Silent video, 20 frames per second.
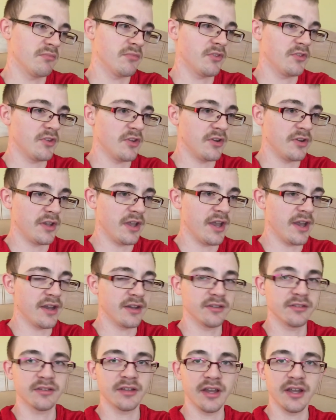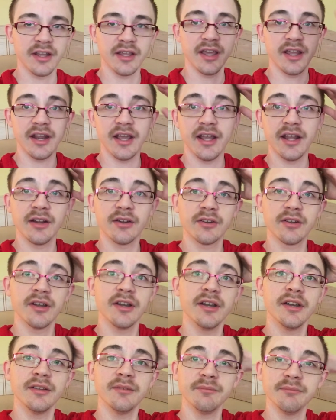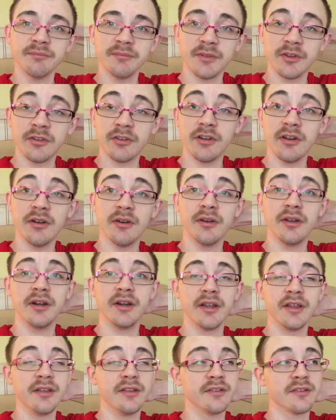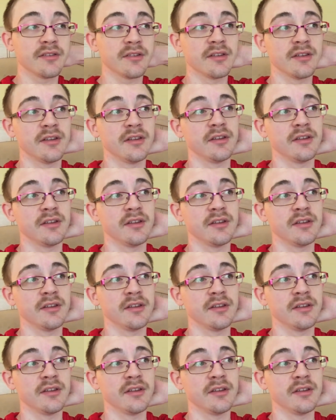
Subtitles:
So yeah, gotta get a haircut, but you know what it is.